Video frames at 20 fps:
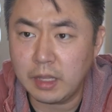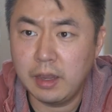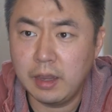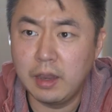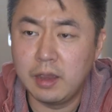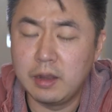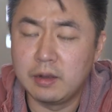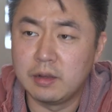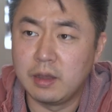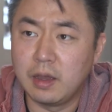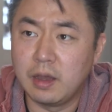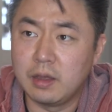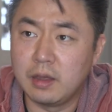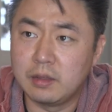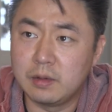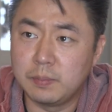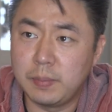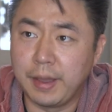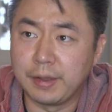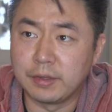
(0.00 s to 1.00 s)
and uh,
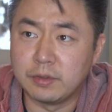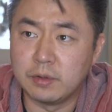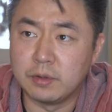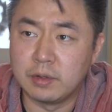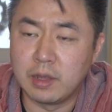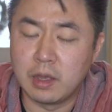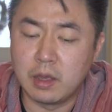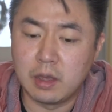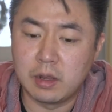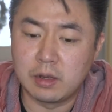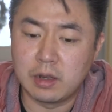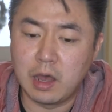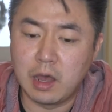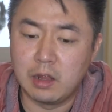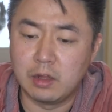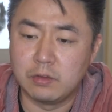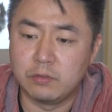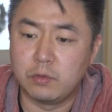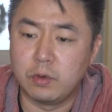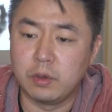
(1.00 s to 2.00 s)
they're packed in, an
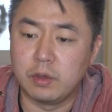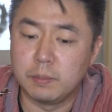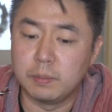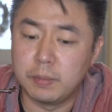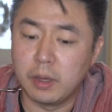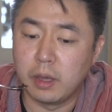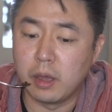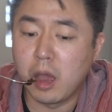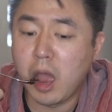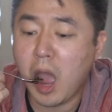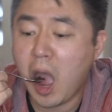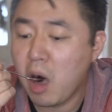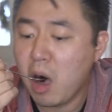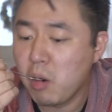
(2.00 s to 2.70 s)
olive oil. But